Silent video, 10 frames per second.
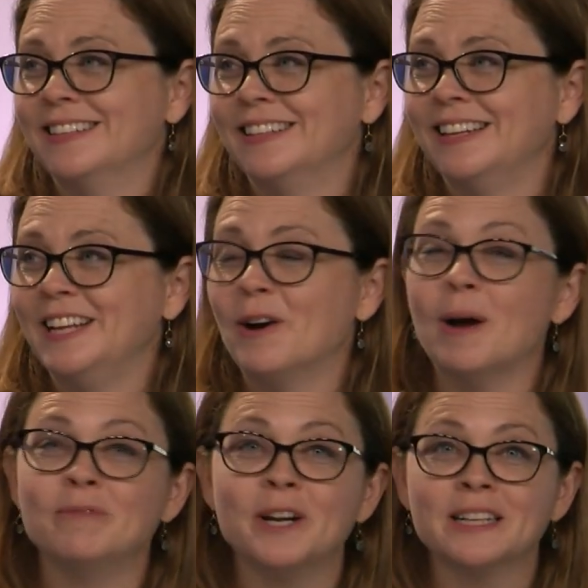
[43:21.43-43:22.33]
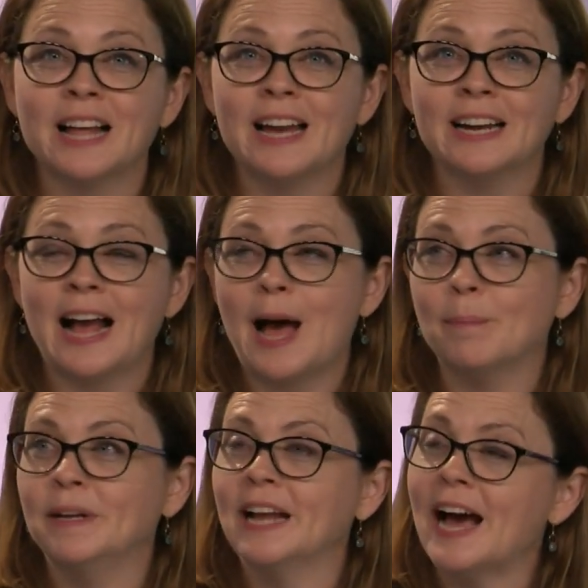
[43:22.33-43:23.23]
And I'm very glad it
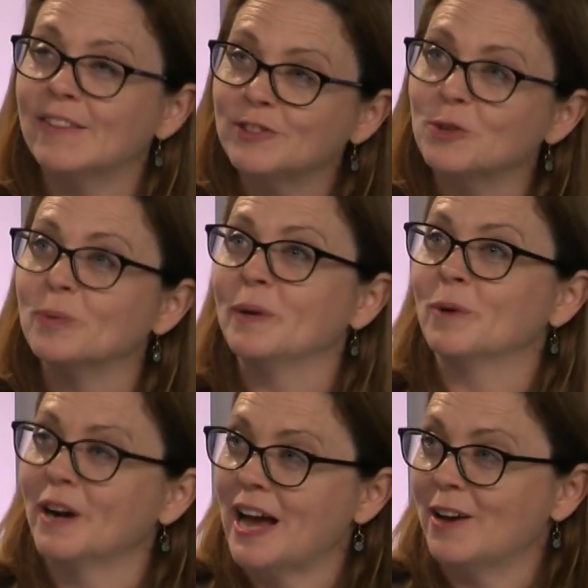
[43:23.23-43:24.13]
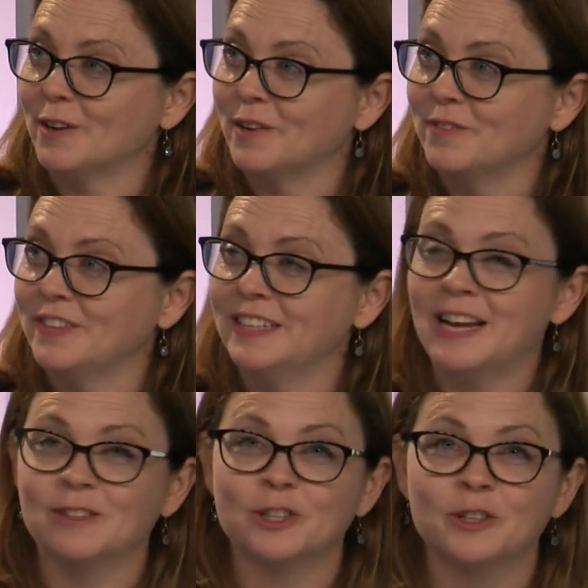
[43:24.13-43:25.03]
happened after we were out of the
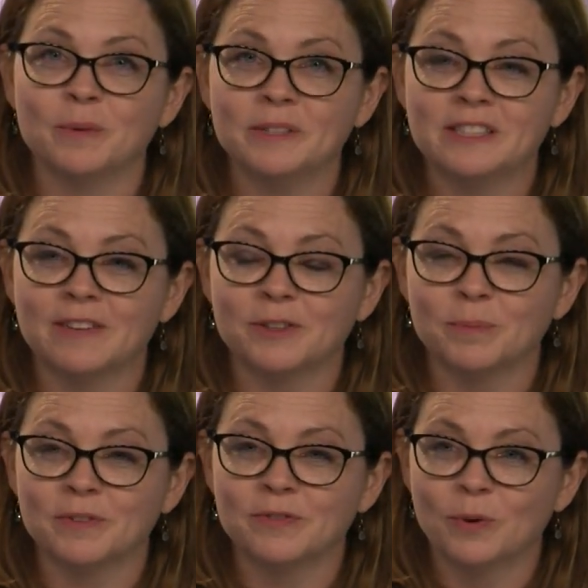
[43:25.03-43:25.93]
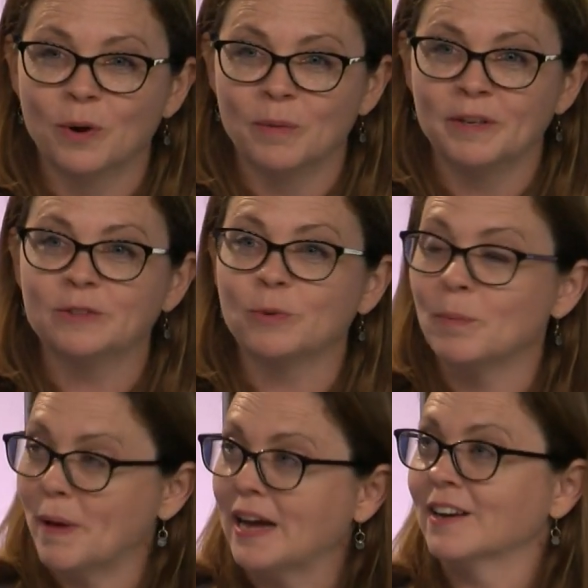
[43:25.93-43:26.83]
downturn that we suffered before, because we're
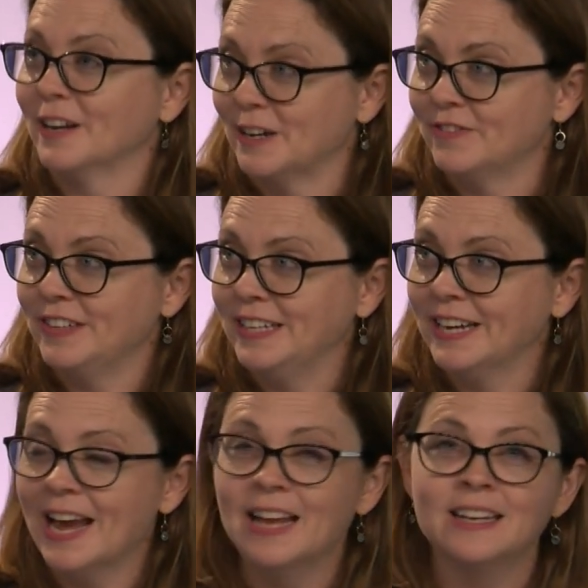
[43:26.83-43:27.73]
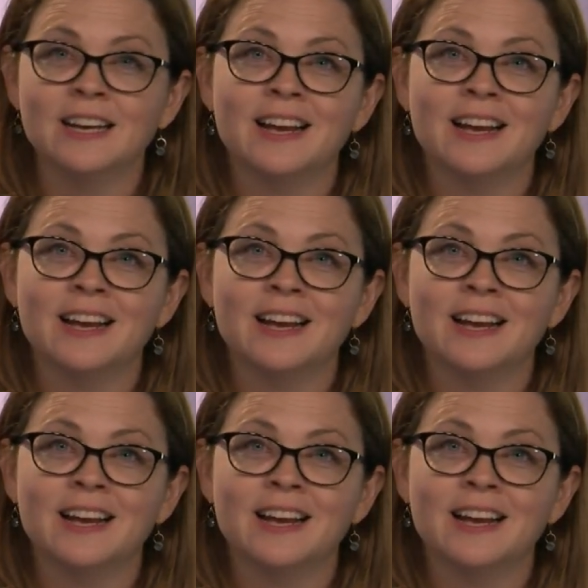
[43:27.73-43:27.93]
back on our feet again.